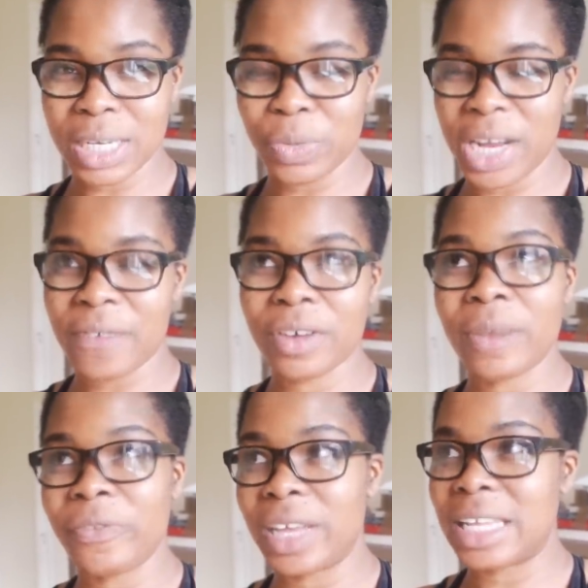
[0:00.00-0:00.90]
And whenever
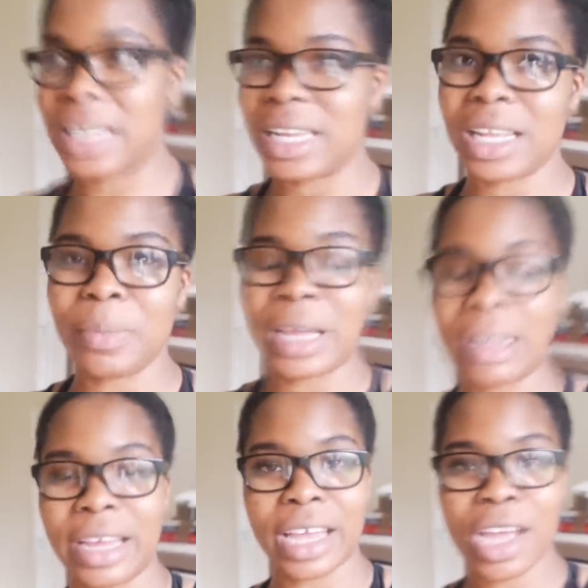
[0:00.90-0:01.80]
I'm feeling a little bit
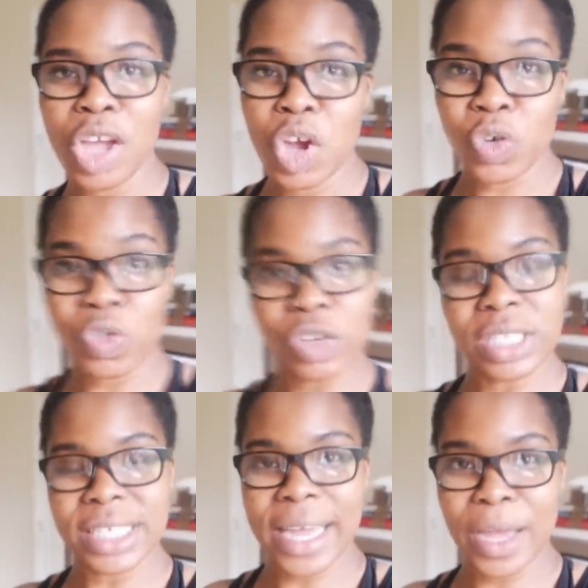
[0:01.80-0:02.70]
like
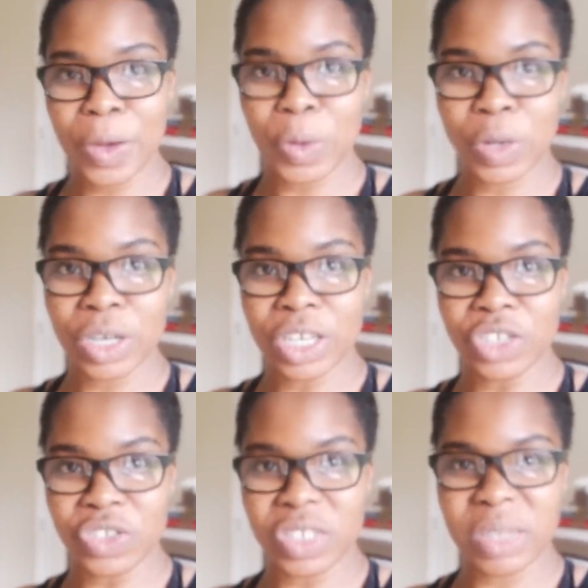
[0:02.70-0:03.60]
run down or
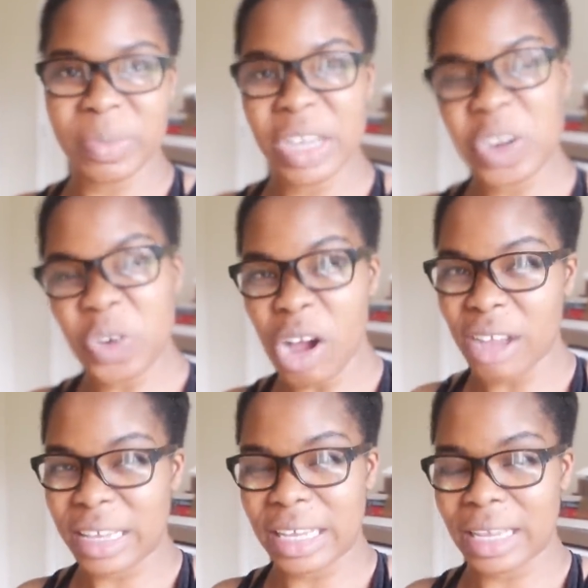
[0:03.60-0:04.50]
just a bit
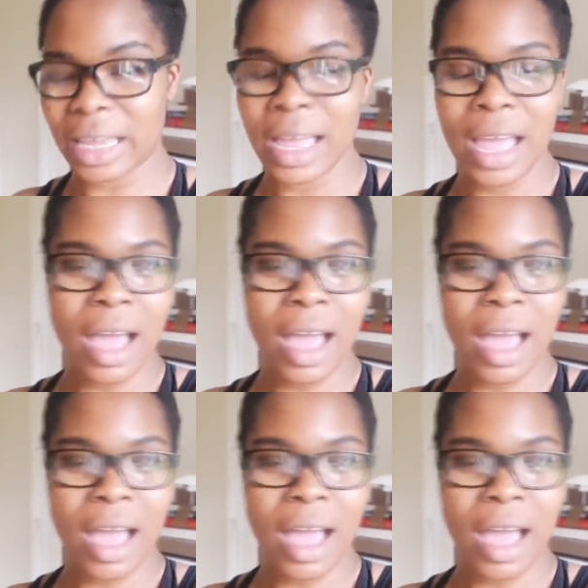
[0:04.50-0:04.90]
groggy,